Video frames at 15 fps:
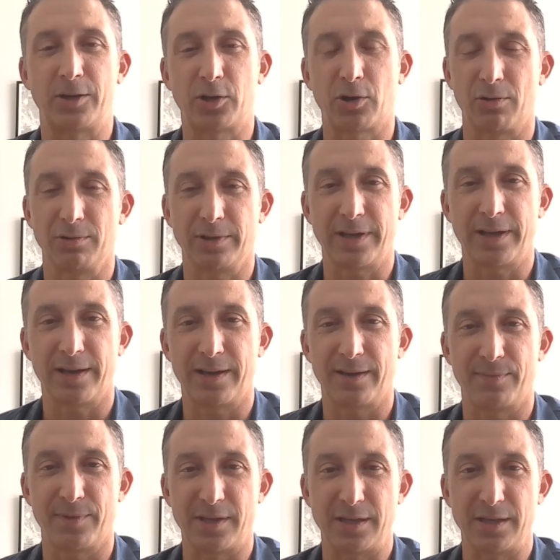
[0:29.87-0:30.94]
Currently, I
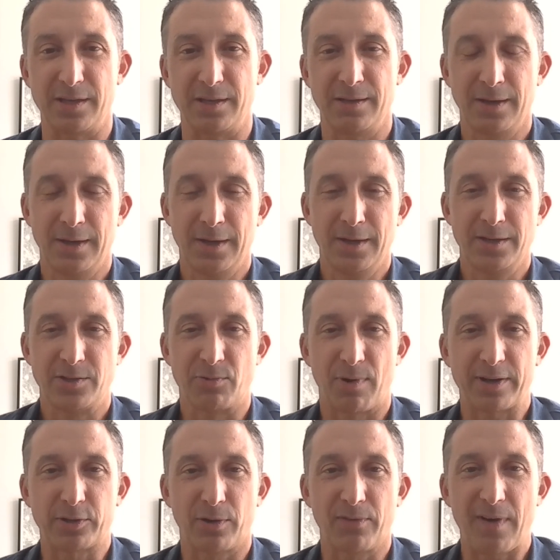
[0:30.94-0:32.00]
am the
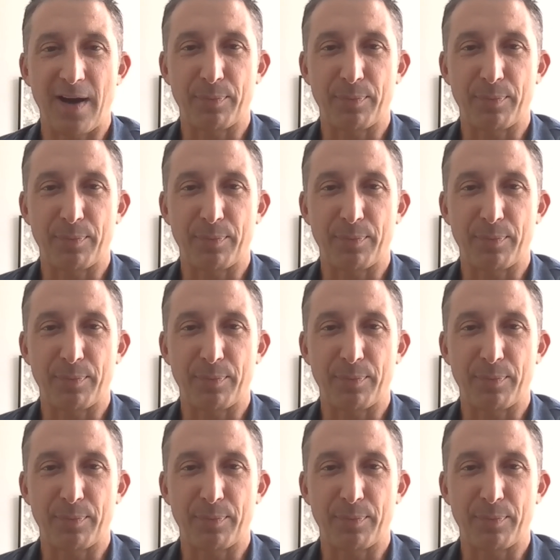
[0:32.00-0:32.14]
Director of